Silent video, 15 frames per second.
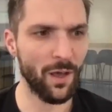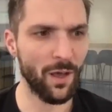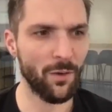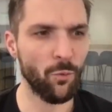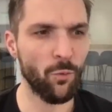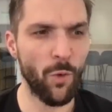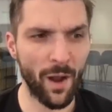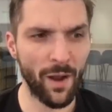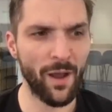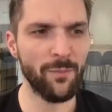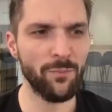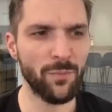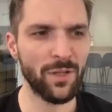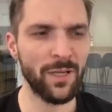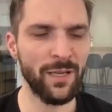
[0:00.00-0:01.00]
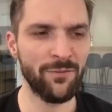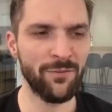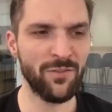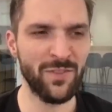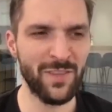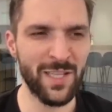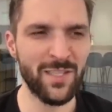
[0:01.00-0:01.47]
why I believe
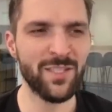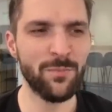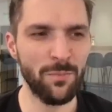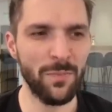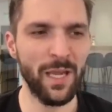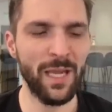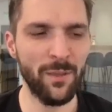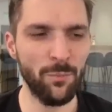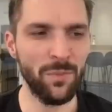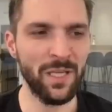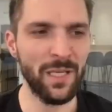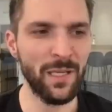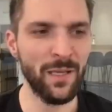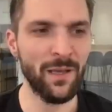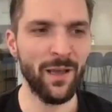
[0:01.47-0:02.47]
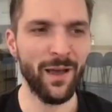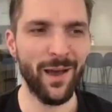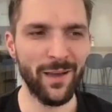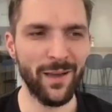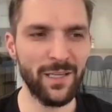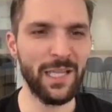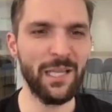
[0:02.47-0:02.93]
this may be
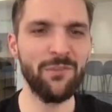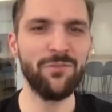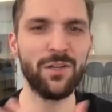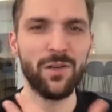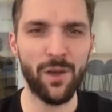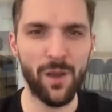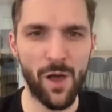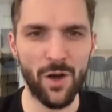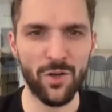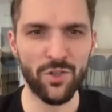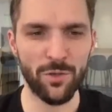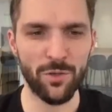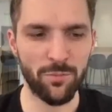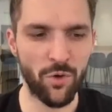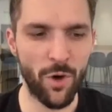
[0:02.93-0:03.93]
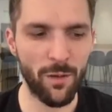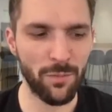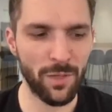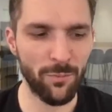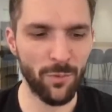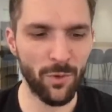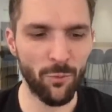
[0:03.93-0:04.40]
an even larger
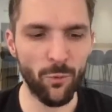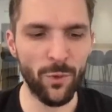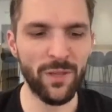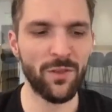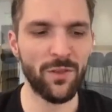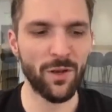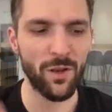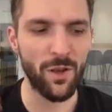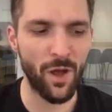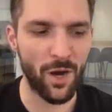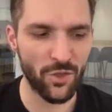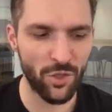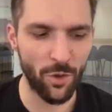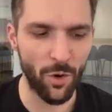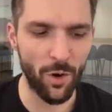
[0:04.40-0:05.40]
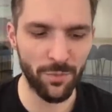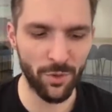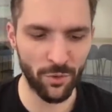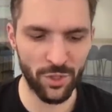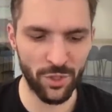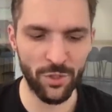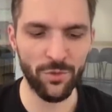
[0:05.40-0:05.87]
problem with a larger
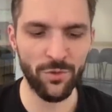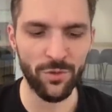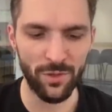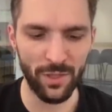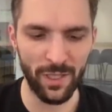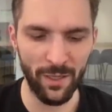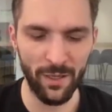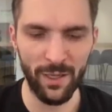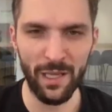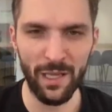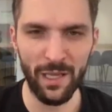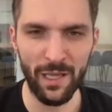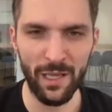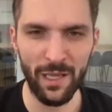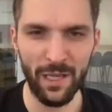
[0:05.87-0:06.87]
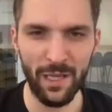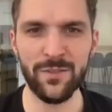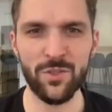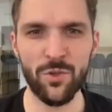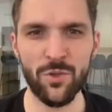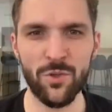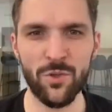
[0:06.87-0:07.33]
opportunity if
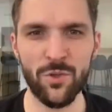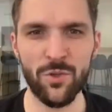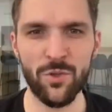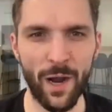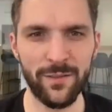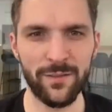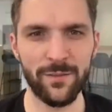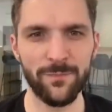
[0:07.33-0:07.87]
it's solved right.